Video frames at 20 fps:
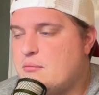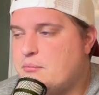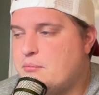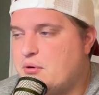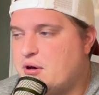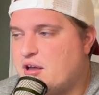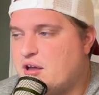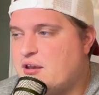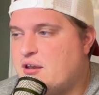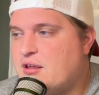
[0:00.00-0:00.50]

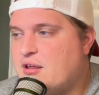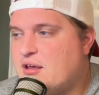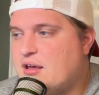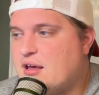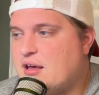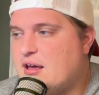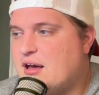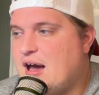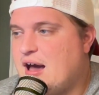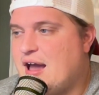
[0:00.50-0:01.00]
but
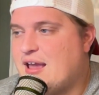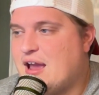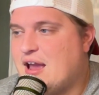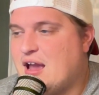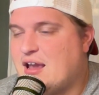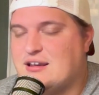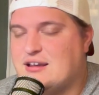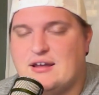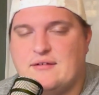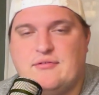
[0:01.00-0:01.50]
I
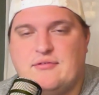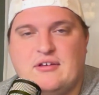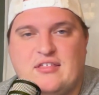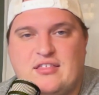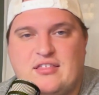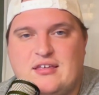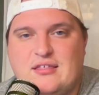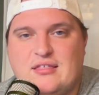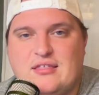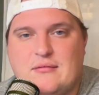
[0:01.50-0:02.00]
could definitely
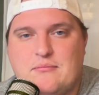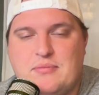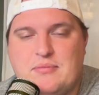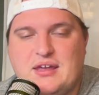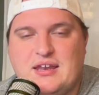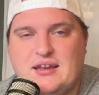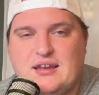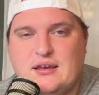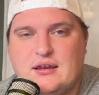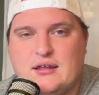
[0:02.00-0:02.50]
see them
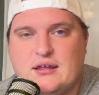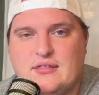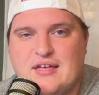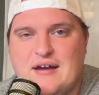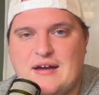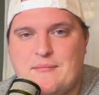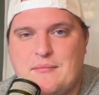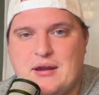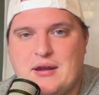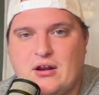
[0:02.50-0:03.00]
beating
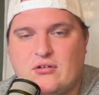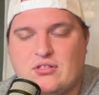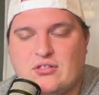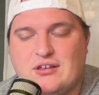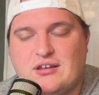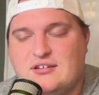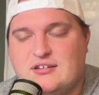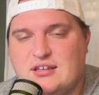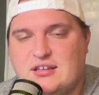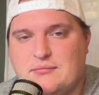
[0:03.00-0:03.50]
that
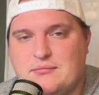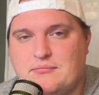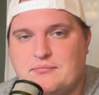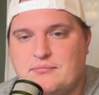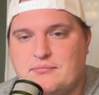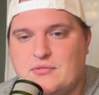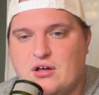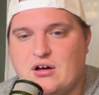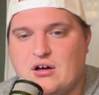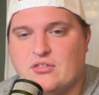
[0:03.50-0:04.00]
Maryland team
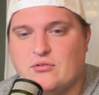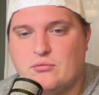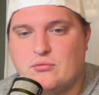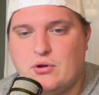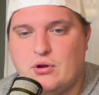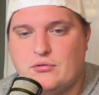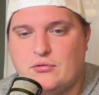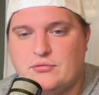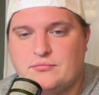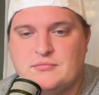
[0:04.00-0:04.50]
on the
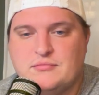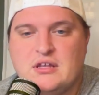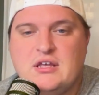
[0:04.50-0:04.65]
road.